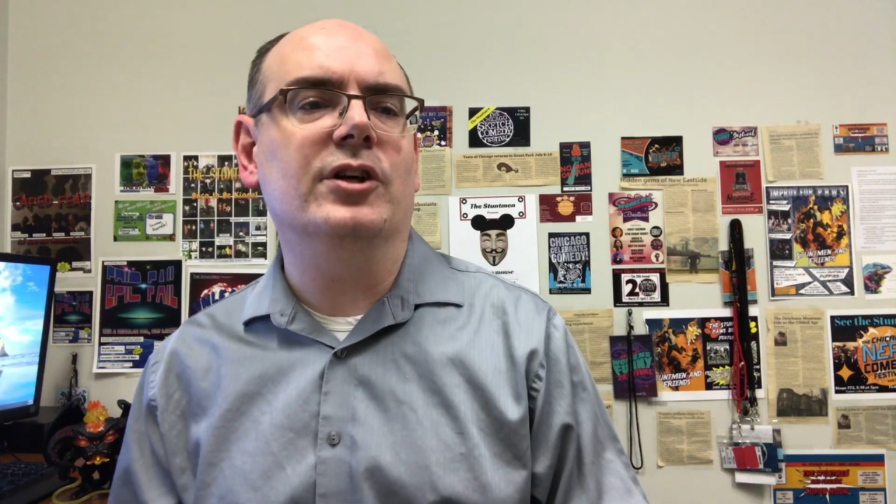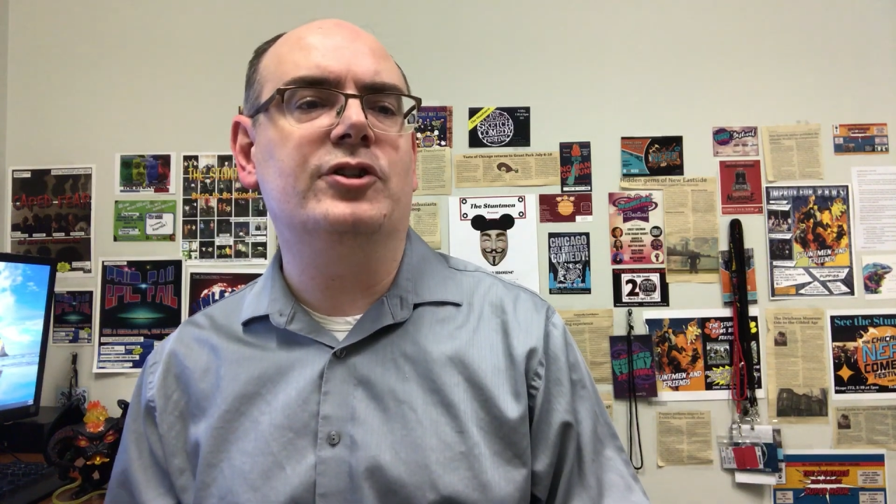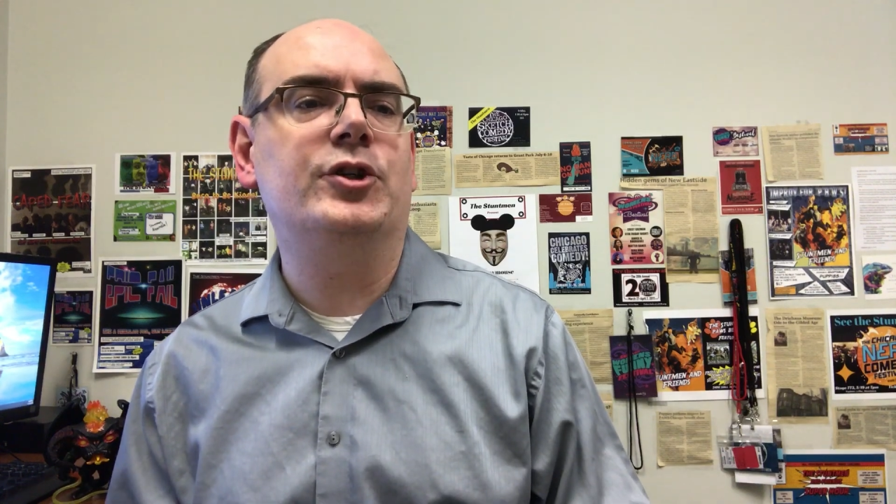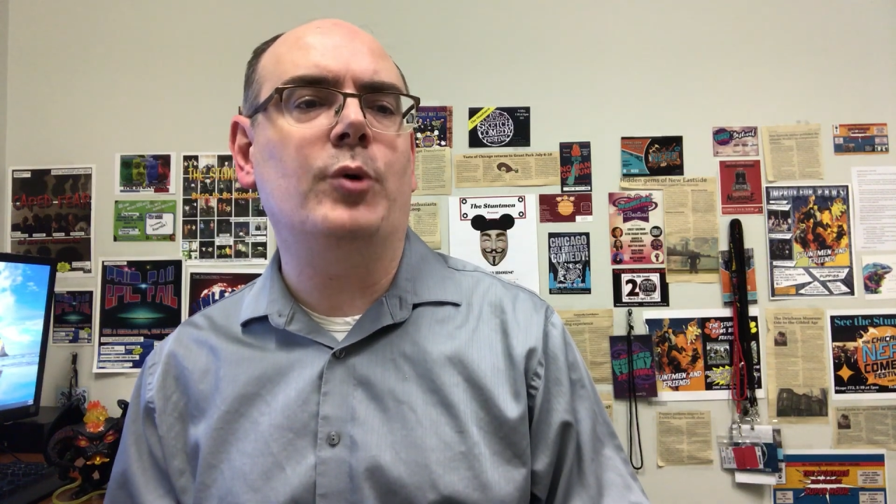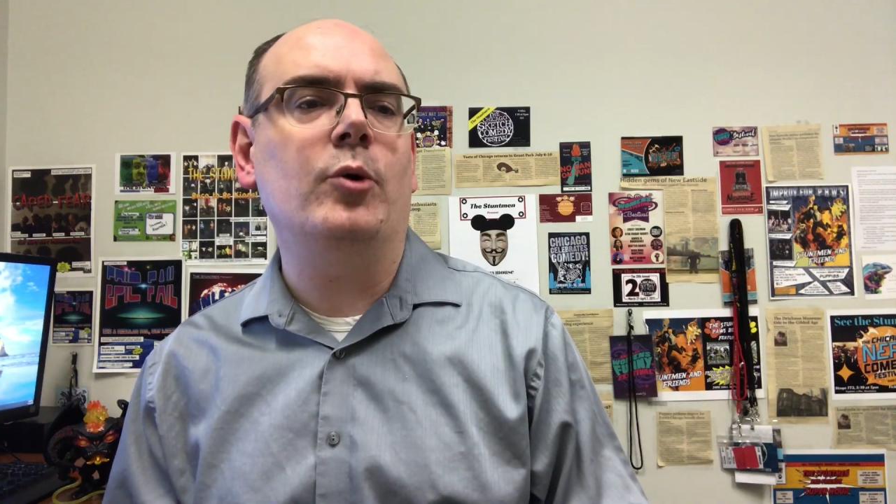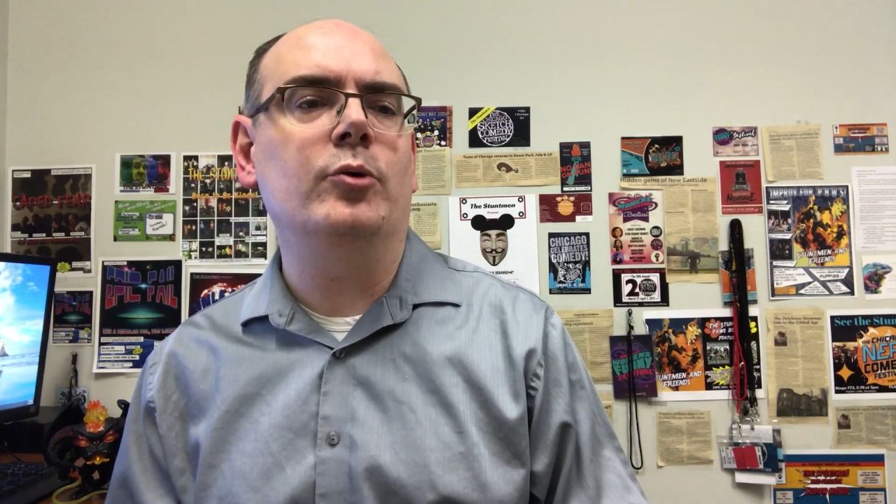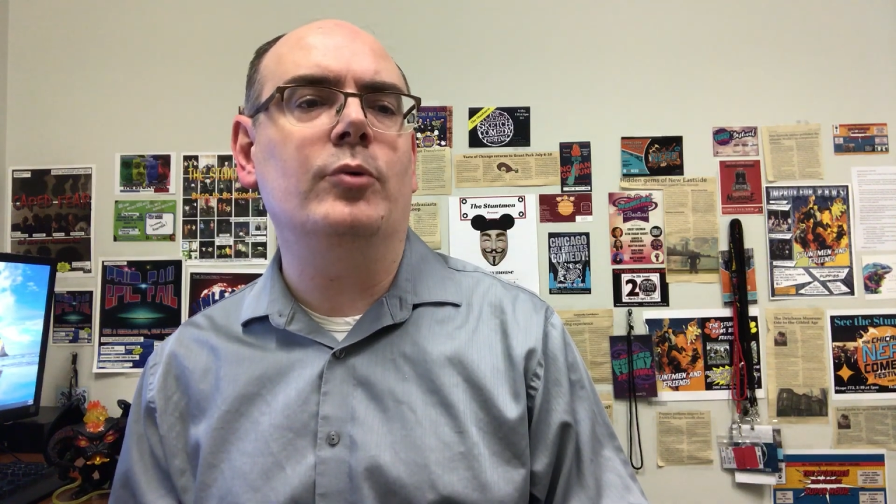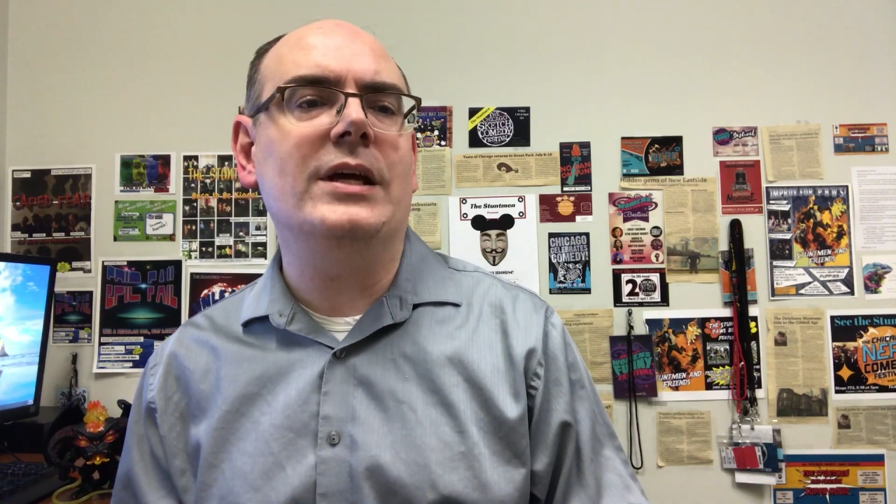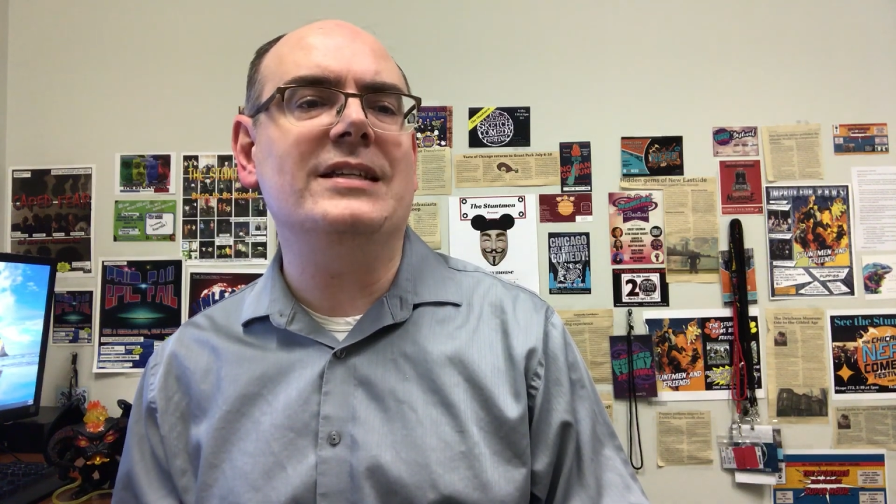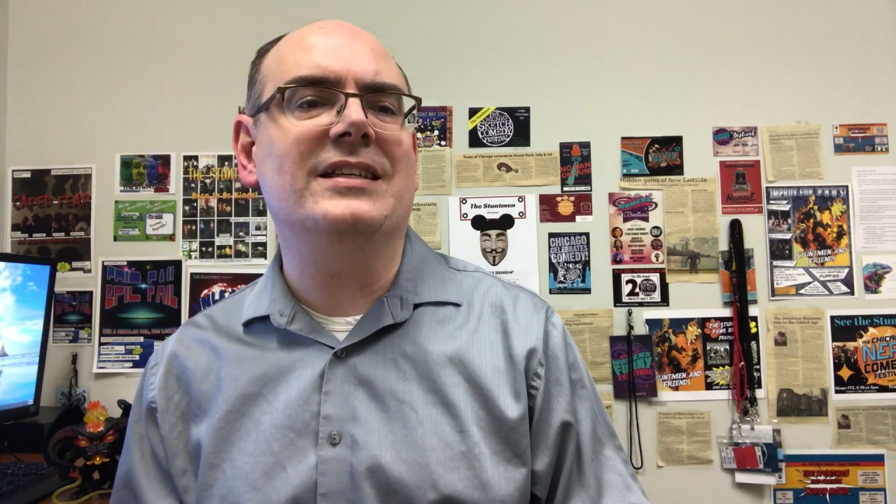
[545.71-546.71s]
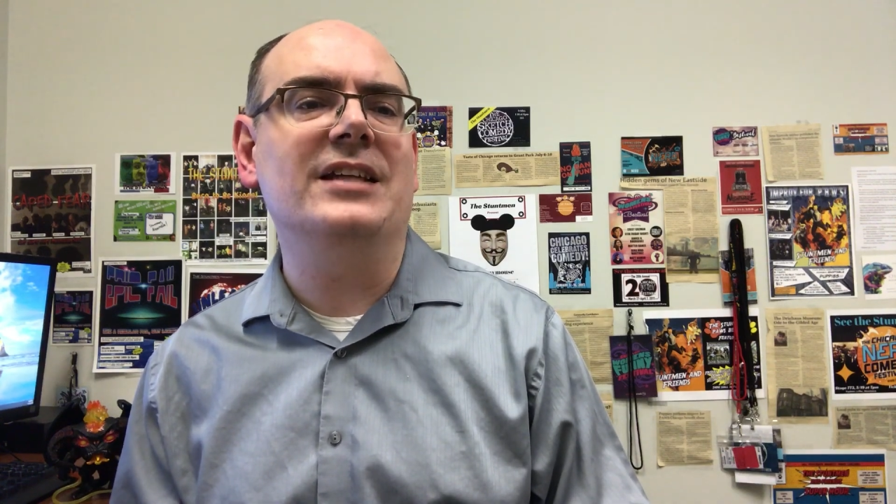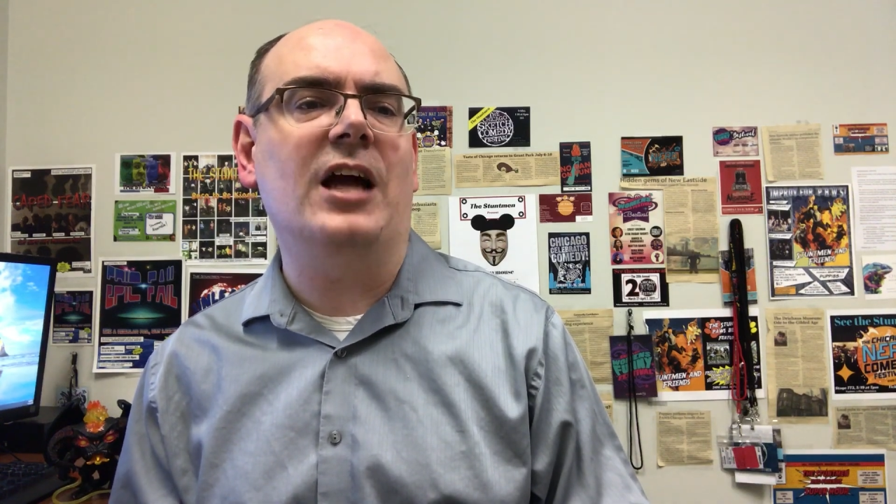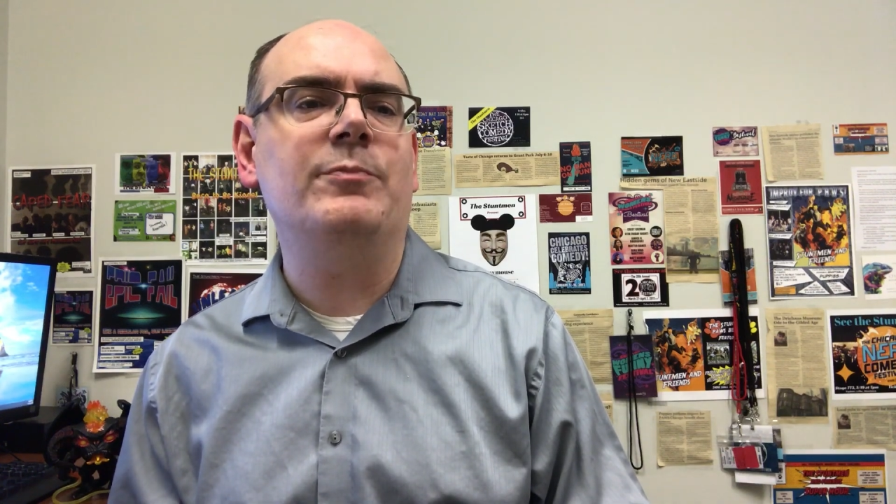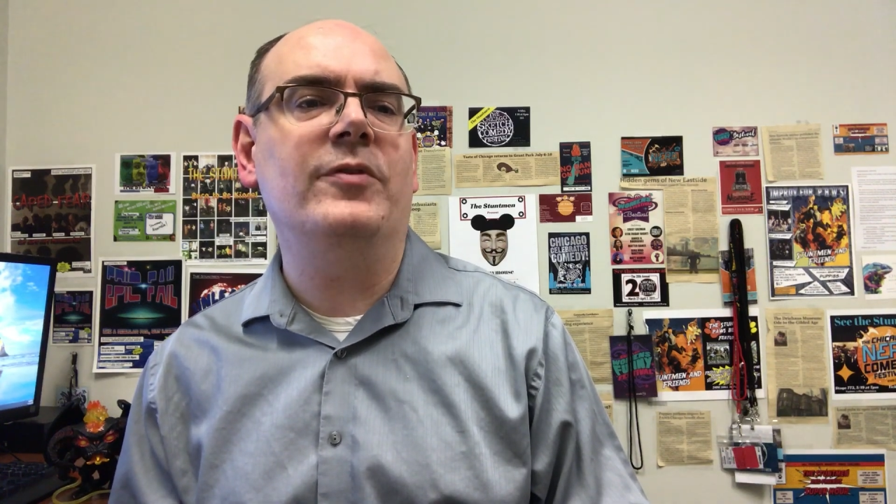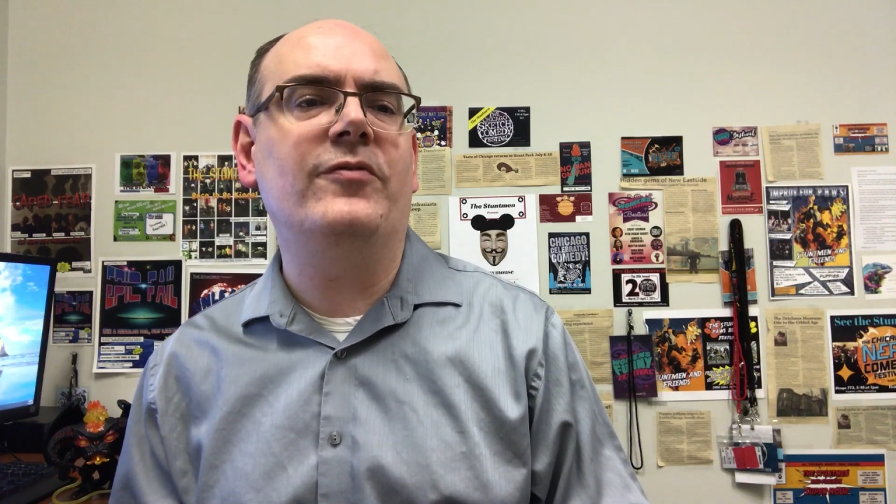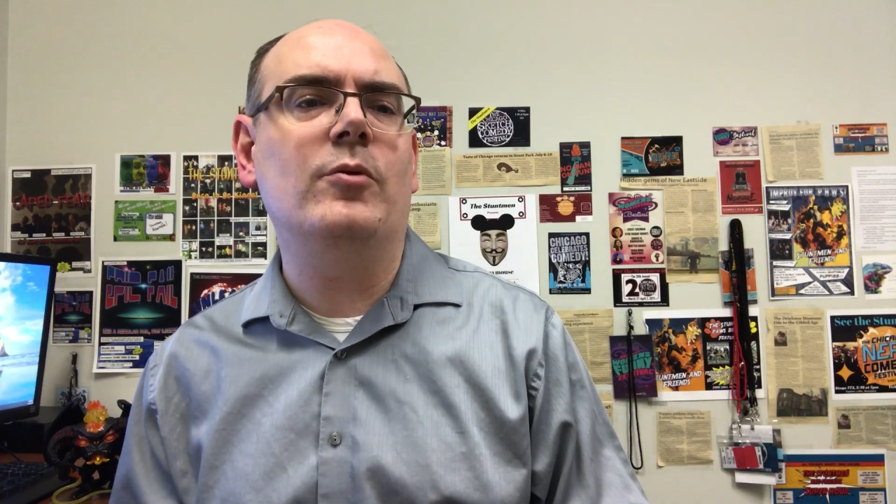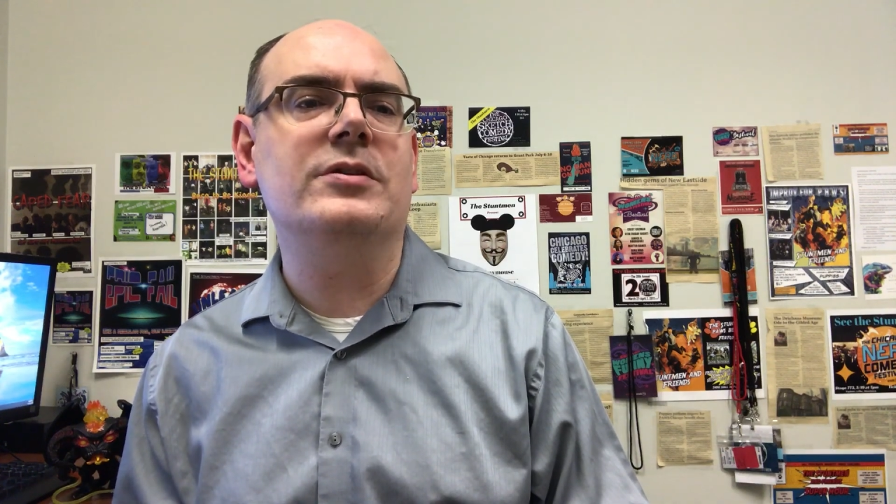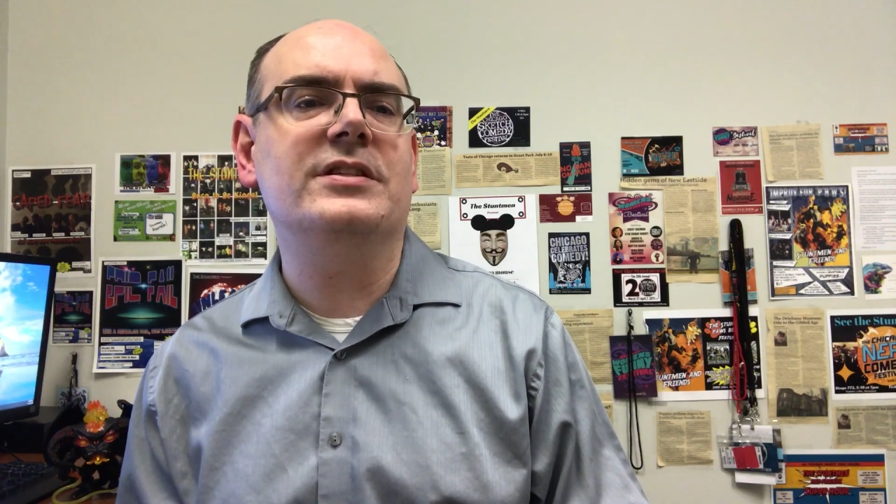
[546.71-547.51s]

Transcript: a troll race not before